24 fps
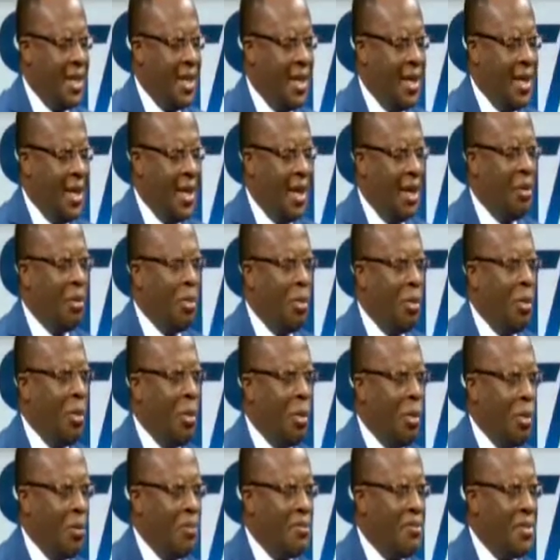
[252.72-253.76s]
and
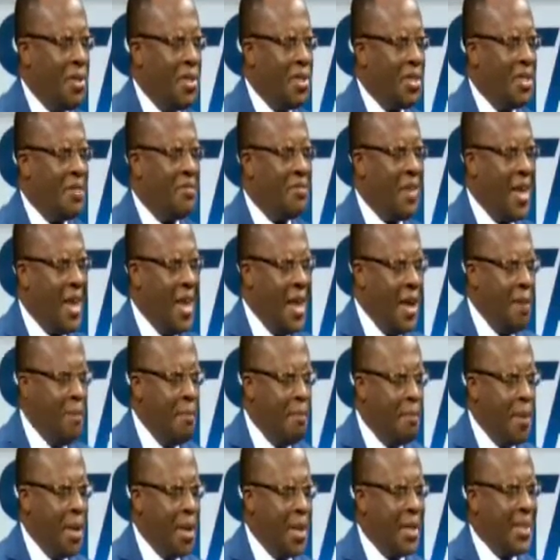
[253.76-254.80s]
all of these have
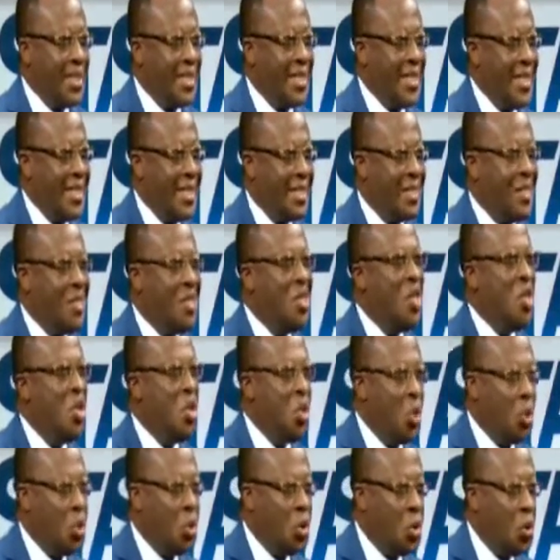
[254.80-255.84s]
impacted
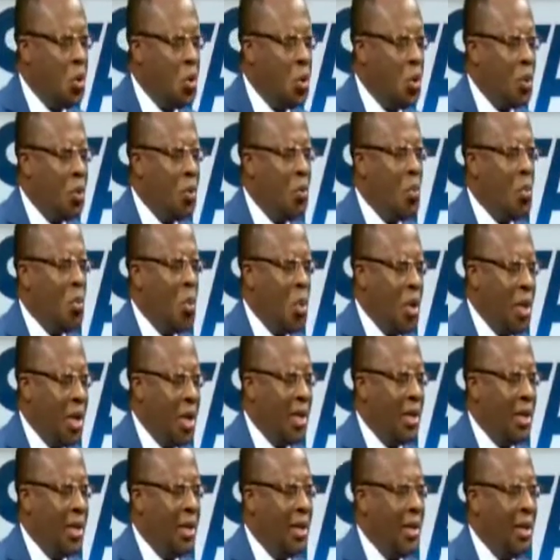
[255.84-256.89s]
not too
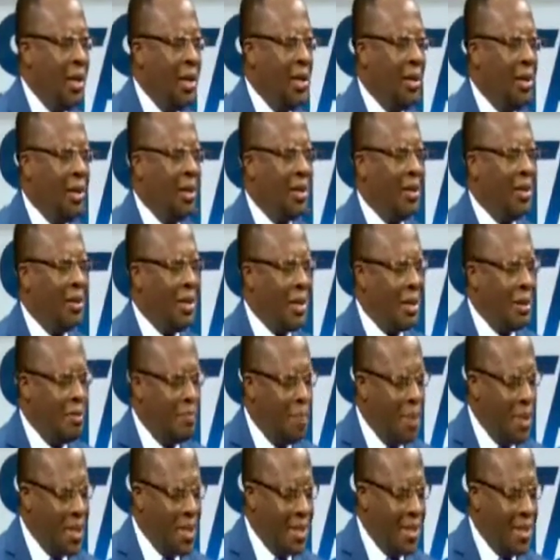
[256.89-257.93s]
well on the
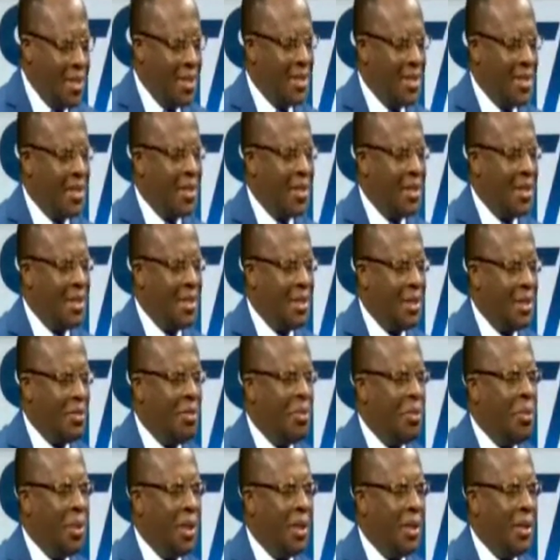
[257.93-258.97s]
businesses that
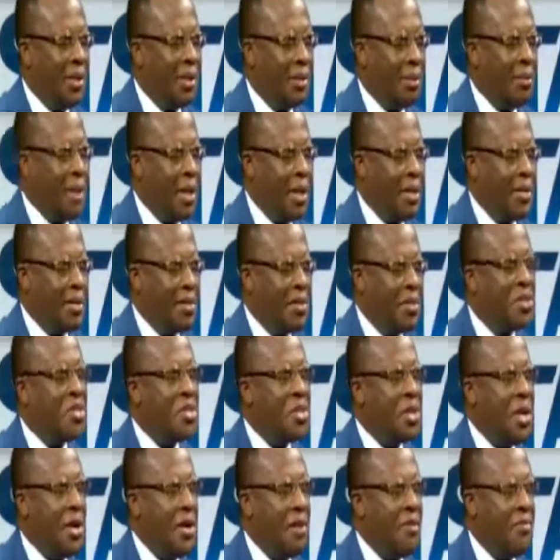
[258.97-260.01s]
we, the banks,
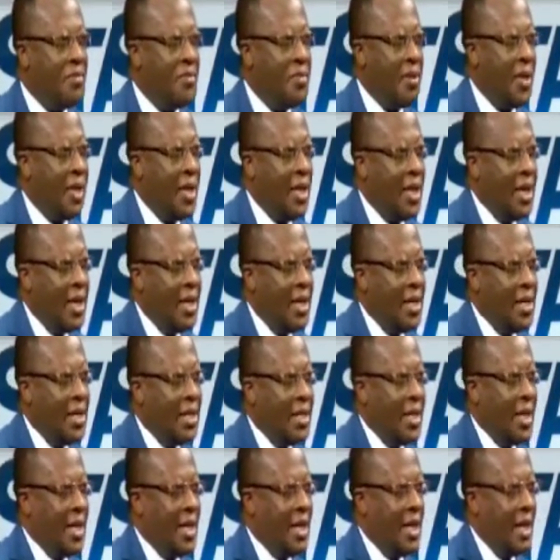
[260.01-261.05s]
serve. And
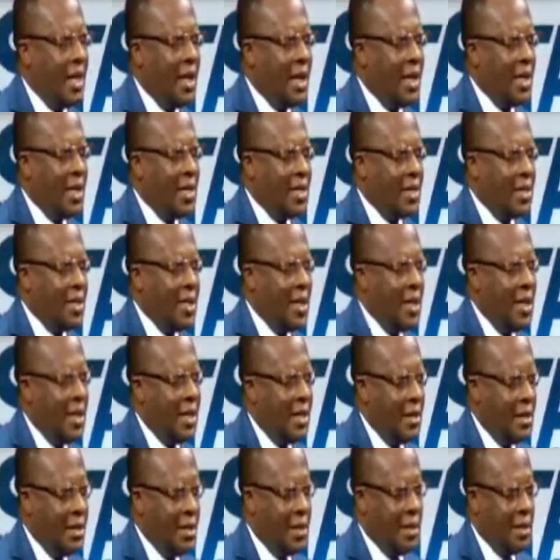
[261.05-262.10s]
as
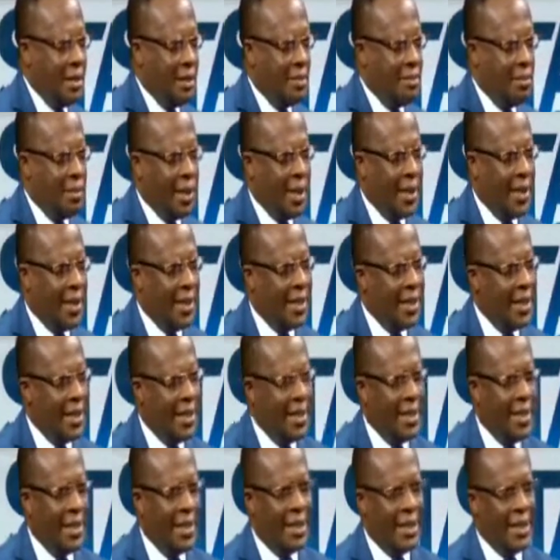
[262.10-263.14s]
the
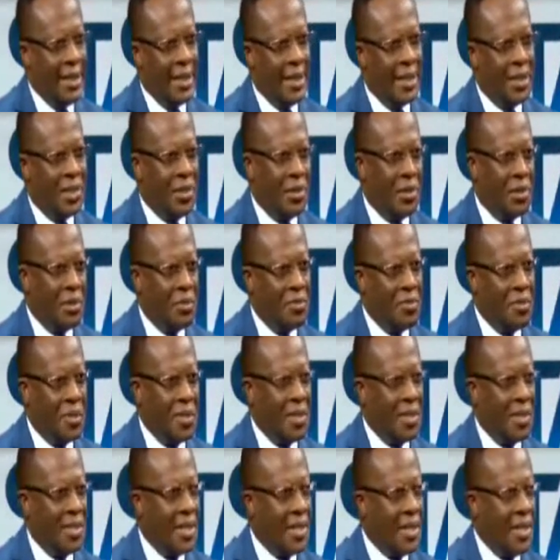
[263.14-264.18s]
banking sort of
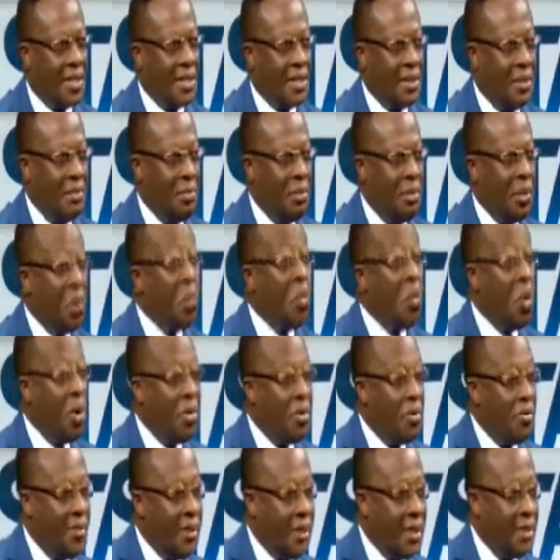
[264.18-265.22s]
system, we
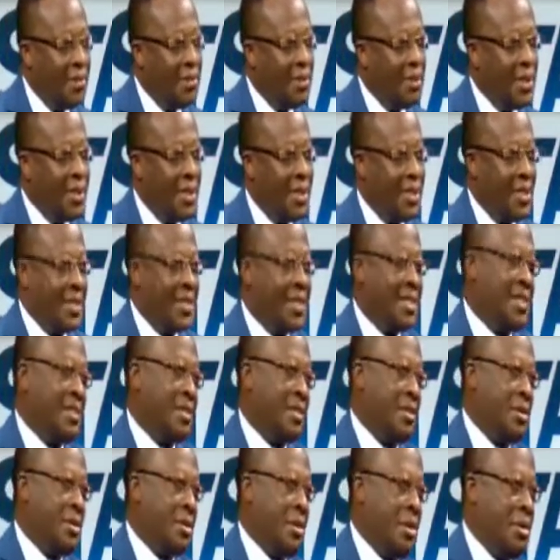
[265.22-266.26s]
reflect the businesses and the
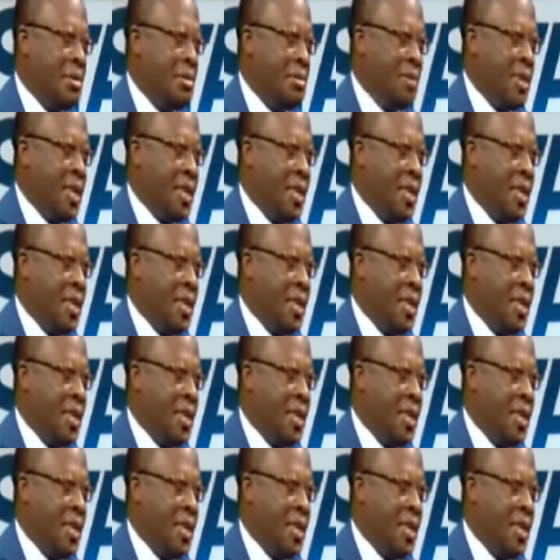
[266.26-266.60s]
economy.